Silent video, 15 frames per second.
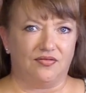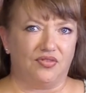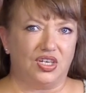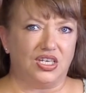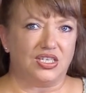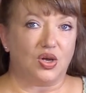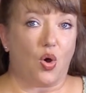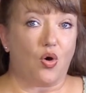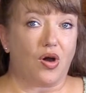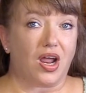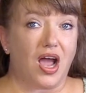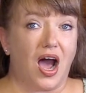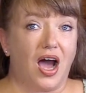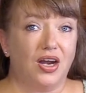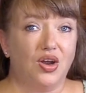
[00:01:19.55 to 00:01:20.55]
These
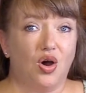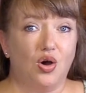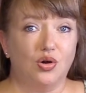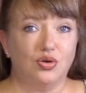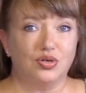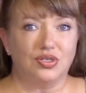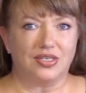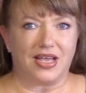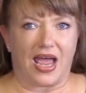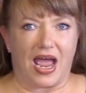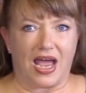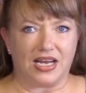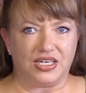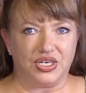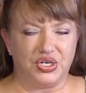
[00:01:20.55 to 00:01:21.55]
oreganos
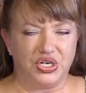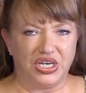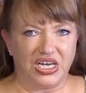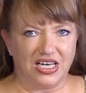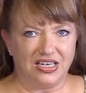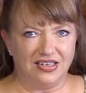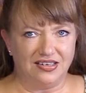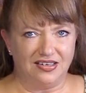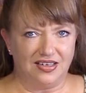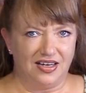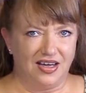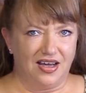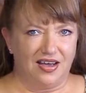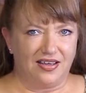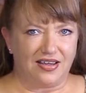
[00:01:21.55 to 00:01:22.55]
and dill
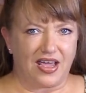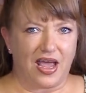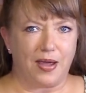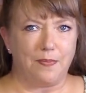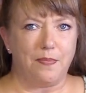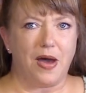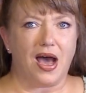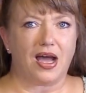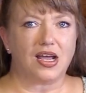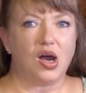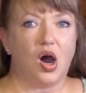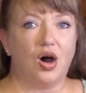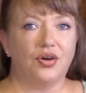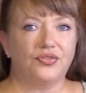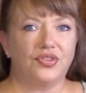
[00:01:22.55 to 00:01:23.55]
came back
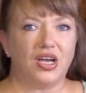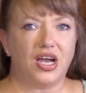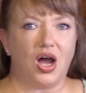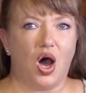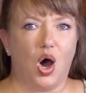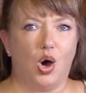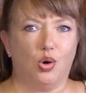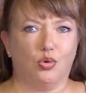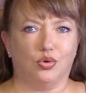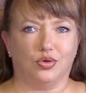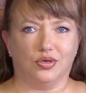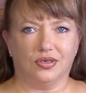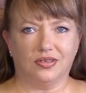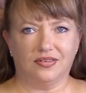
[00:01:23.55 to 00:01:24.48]
on their own.